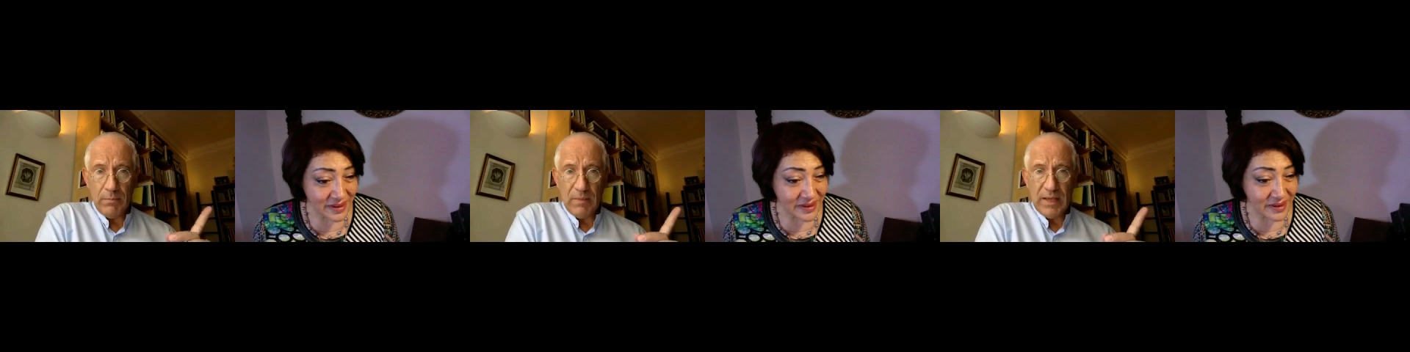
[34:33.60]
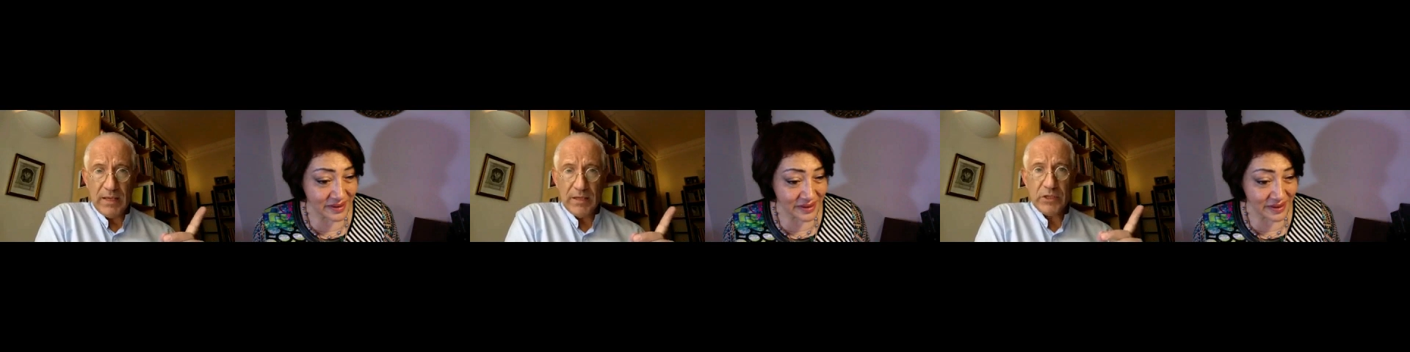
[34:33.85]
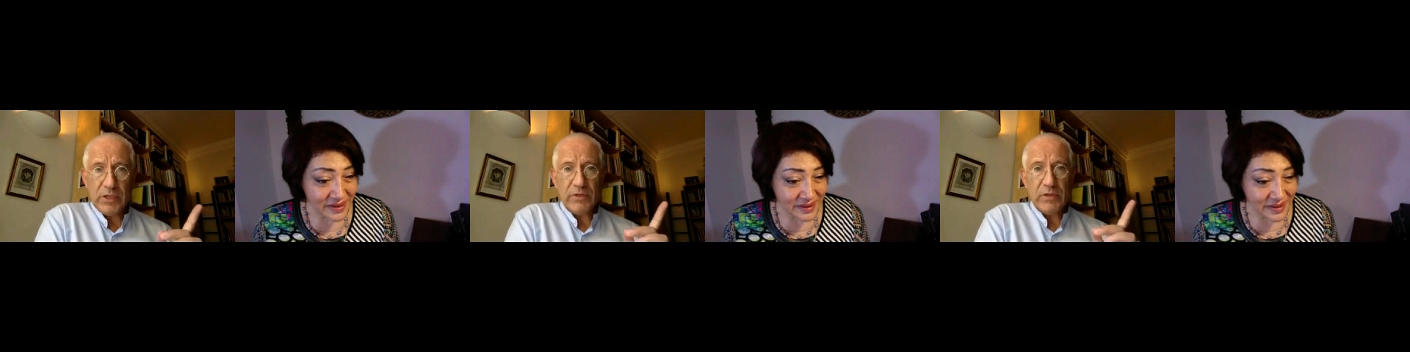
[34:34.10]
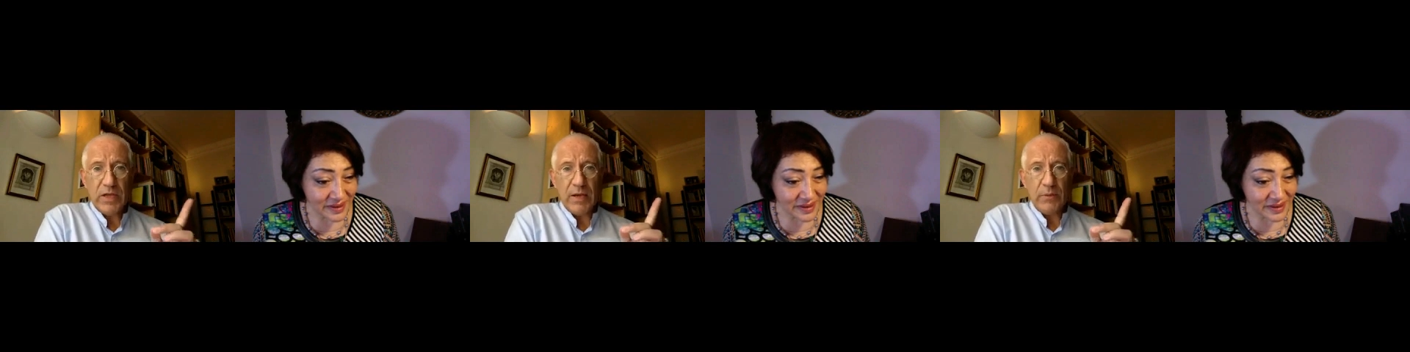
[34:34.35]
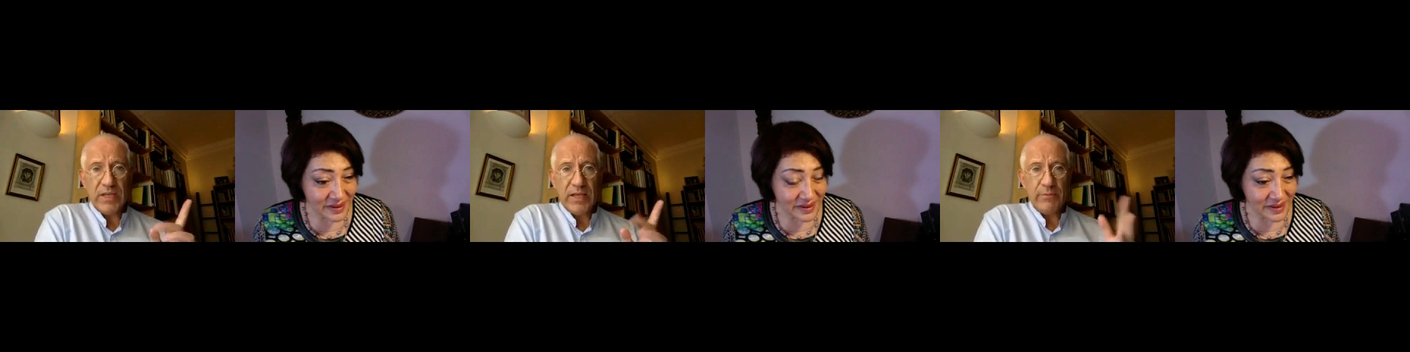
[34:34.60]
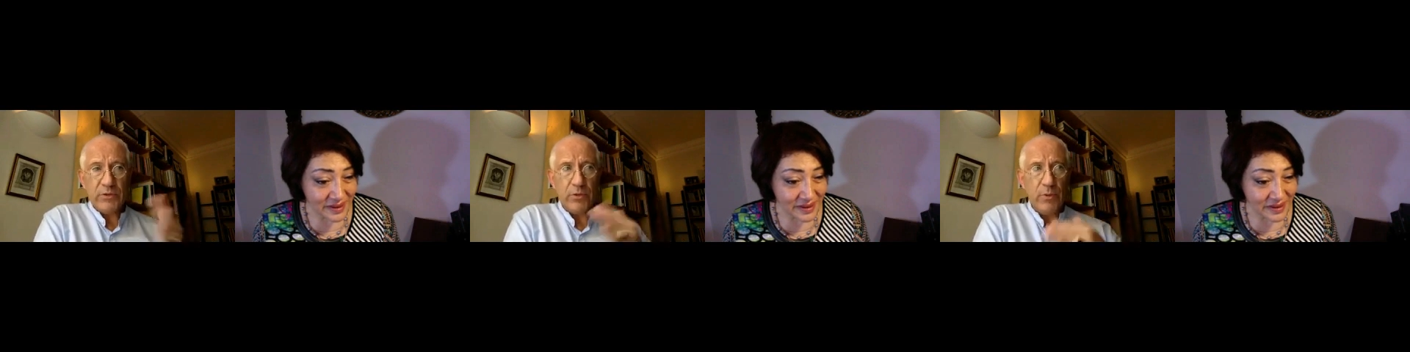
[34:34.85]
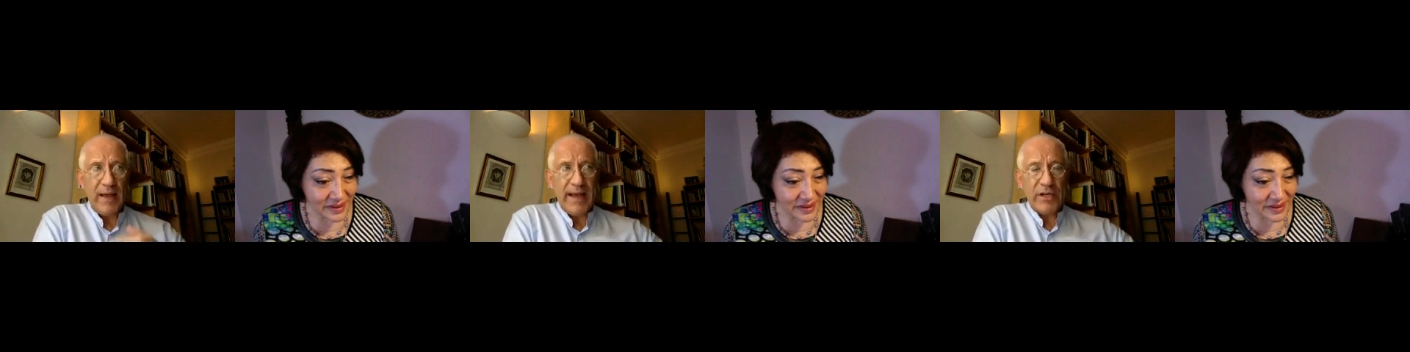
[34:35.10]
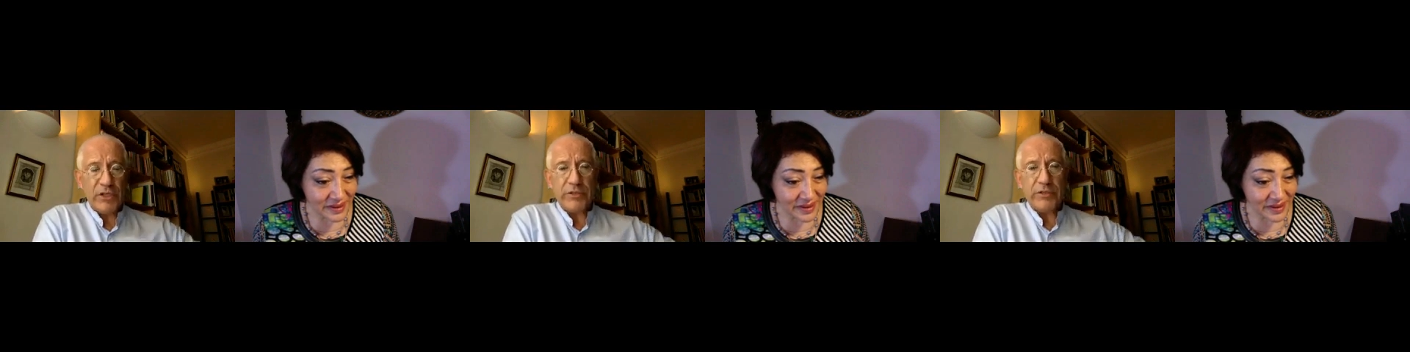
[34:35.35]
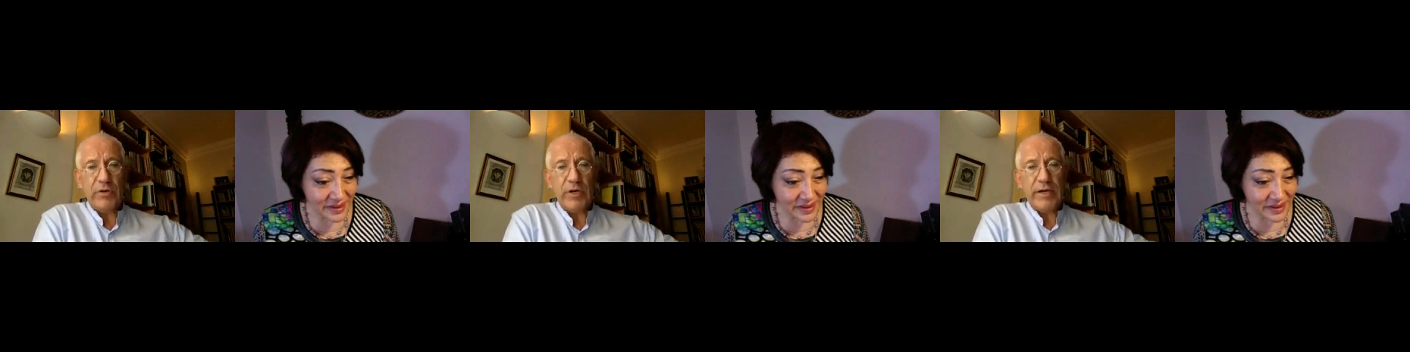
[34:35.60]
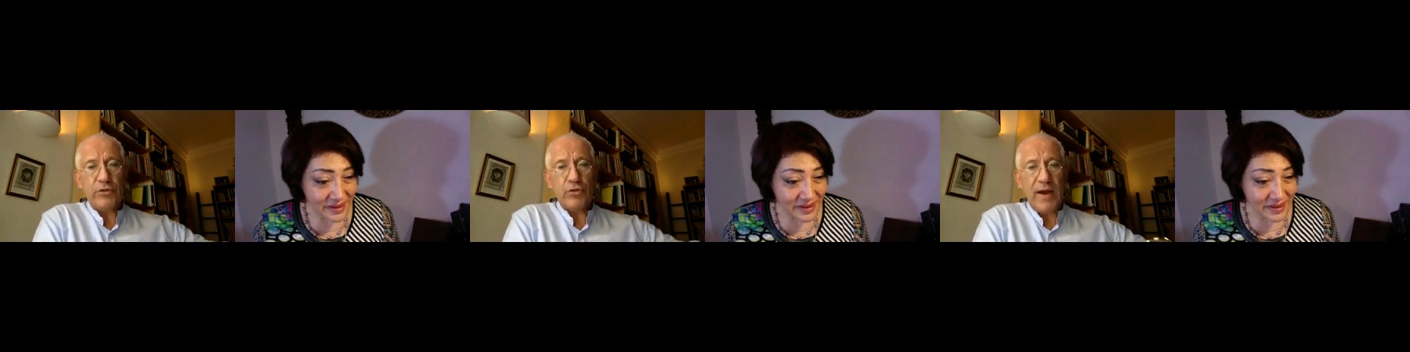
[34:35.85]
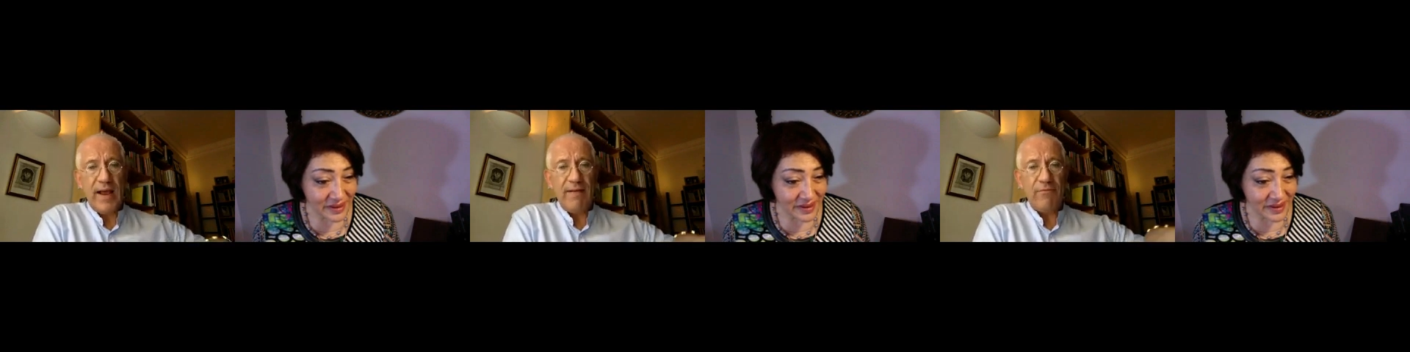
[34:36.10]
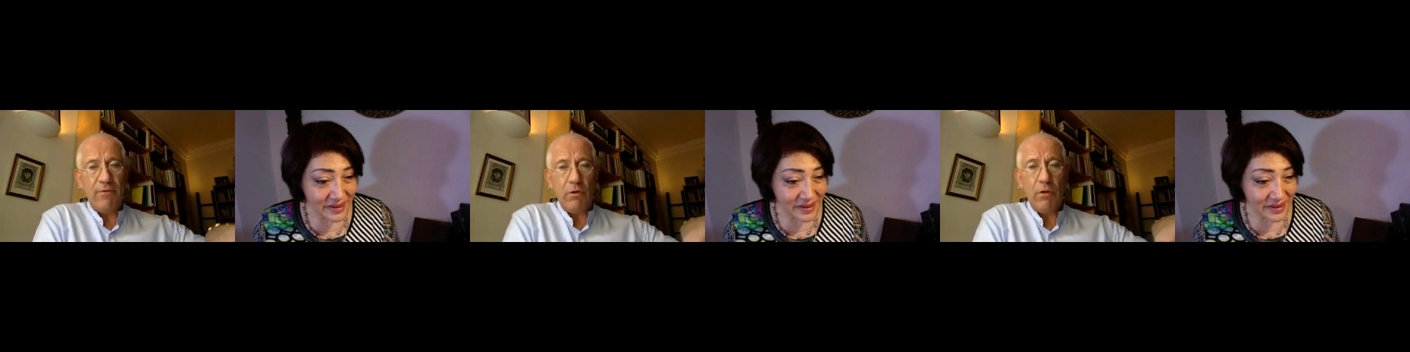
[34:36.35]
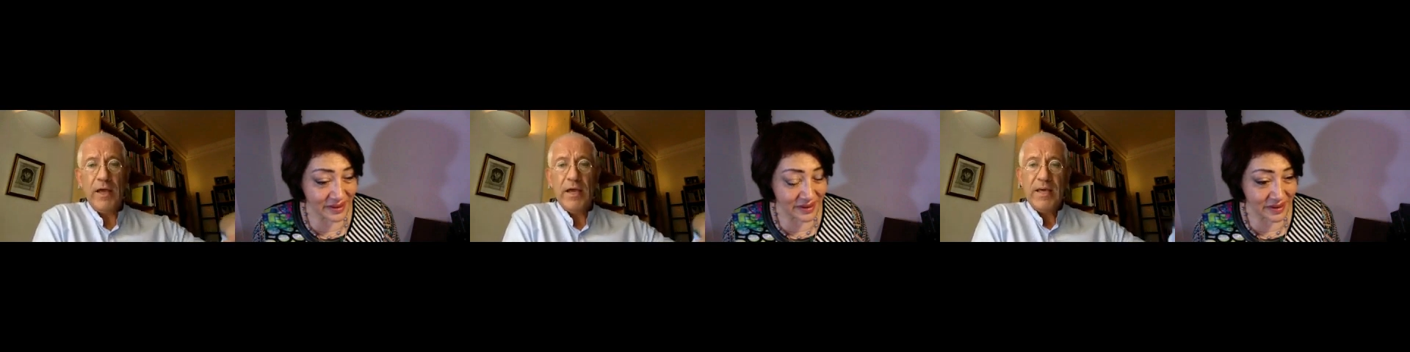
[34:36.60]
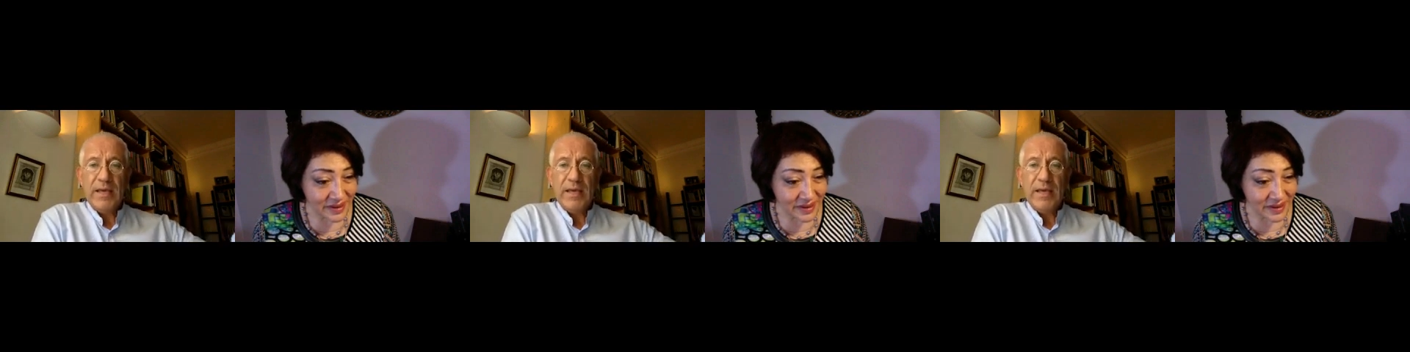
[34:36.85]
Speaker 1: me so that I was able to astrally travel